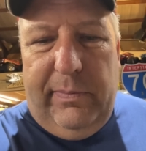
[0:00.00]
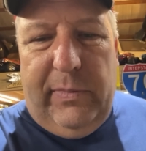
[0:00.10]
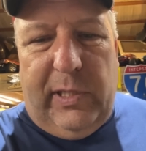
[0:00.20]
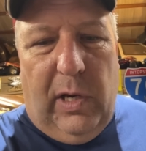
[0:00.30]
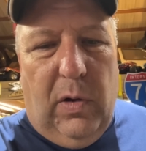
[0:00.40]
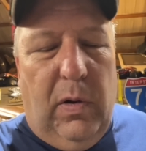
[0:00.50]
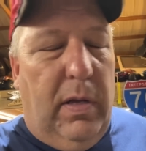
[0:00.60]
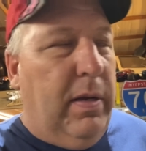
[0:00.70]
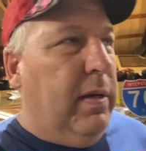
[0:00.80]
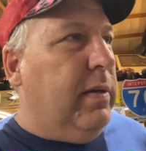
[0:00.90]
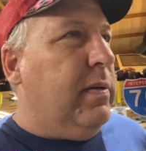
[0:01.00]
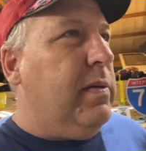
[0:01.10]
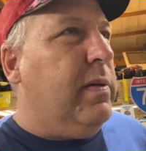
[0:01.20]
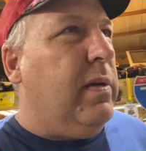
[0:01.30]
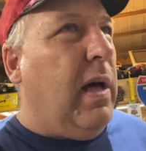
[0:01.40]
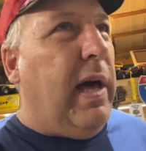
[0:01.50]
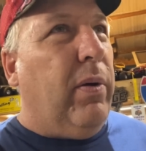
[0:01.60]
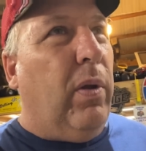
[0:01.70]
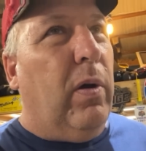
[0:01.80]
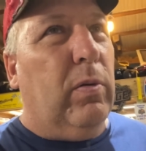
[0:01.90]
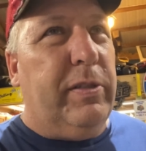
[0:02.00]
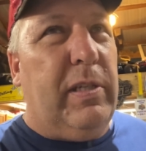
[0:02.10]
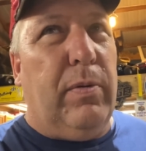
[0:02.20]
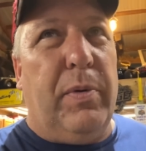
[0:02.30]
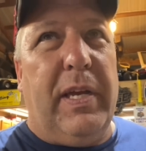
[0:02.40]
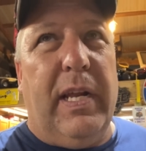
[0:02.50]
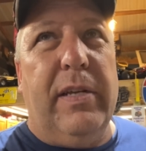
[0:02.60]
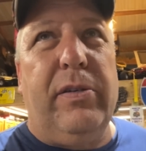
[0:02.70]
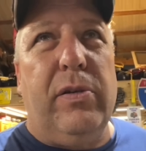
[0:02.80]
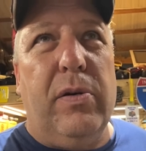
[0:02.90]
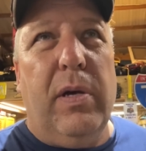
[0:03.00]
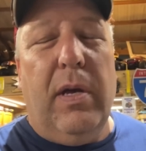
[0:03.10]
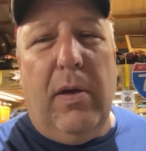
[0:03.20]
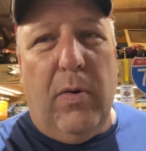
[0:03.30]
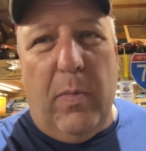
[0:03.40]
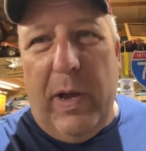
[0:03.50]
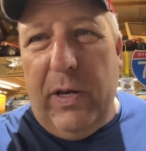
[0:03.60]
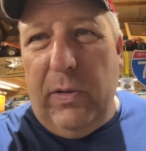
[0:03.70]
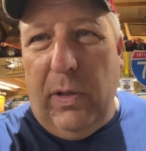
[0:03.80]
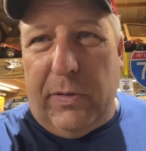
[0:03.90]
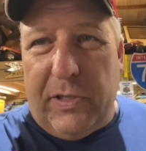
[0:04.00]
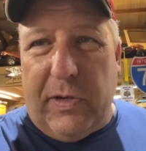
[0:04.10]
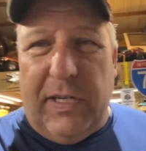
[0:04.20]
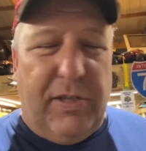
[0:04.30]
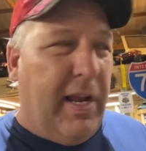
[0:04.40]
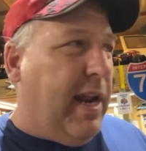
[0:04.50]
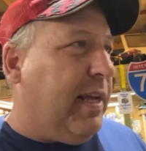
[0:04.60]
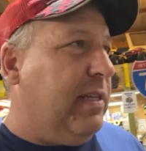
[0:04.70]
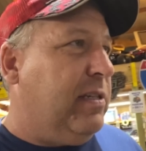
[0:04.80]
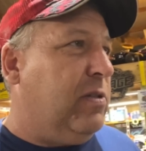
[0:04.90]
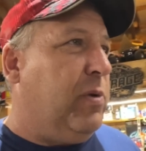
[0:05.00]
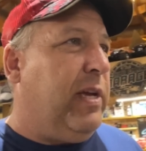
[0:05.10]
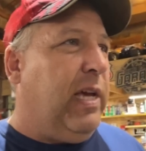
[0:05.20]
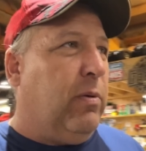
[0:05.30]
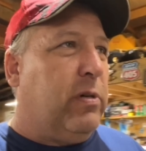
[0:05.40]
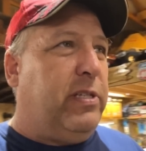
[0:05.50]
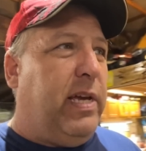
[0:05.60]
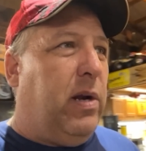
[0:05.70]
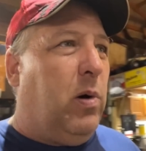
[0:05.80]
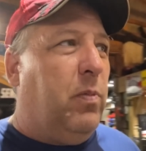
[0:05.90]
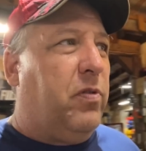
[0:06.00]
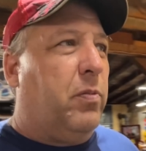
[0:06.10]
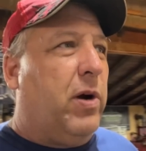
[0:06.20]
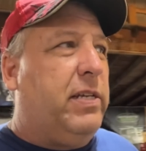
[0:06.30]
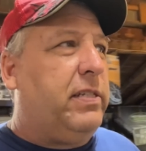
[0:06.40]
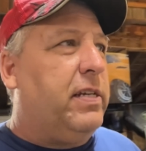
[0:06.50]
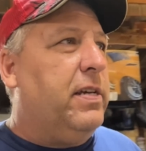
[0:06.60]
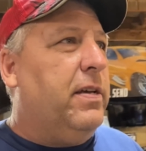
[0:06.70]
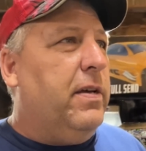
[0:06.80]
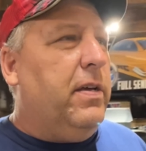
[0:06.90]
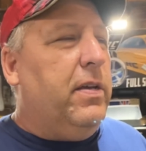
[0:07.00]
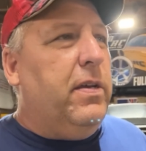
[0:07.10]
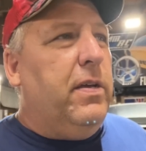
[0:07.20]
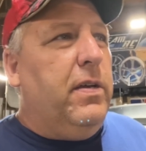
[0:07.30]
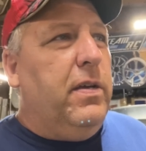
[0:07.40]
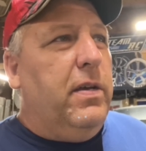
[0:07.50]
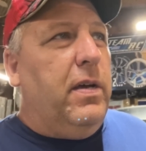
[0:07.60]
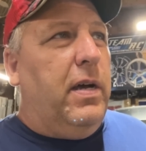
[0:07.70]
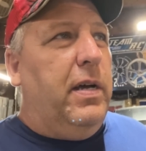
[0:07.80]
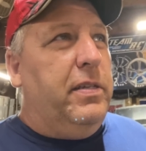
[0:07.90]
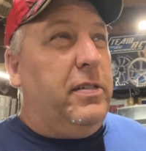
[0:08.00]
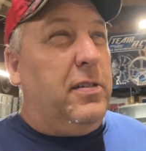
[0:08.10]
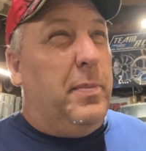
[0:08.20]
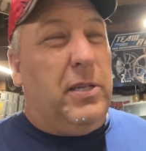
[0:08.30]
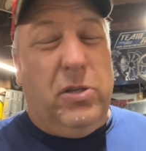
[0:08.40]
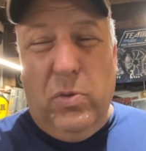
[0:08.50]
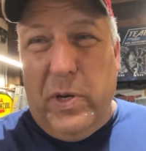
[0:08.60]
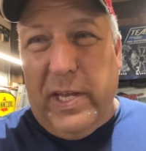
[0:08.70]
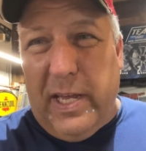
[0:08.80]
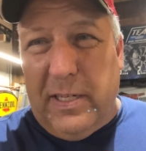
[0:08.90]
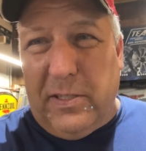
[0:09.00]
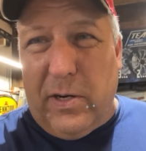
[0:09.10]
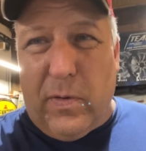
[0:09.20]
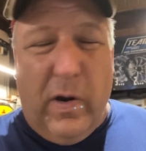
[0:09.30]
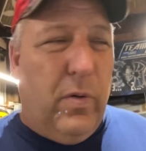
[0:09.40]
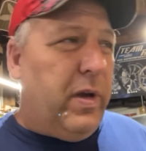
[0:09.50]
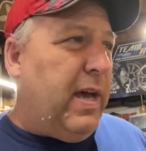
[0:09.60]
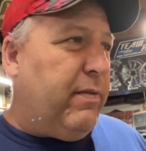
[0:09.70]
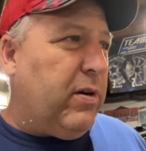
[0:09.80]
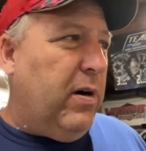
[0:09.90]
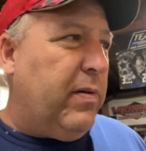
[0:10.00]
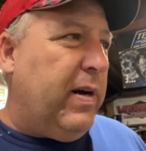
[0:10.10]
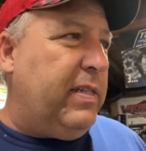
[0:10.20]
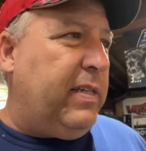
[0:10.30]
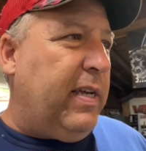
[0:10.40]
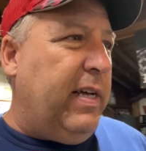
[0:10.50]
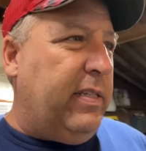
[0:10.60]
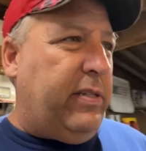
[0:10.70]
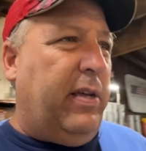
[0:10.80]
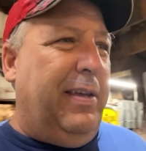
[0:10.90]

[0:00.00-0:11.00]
So I don't know. We'll see what we get into. We may do a little street shenanigans this weekend. We're staying home from racing. This is going to be 2 weekends in a row we haven't gone racing, and that's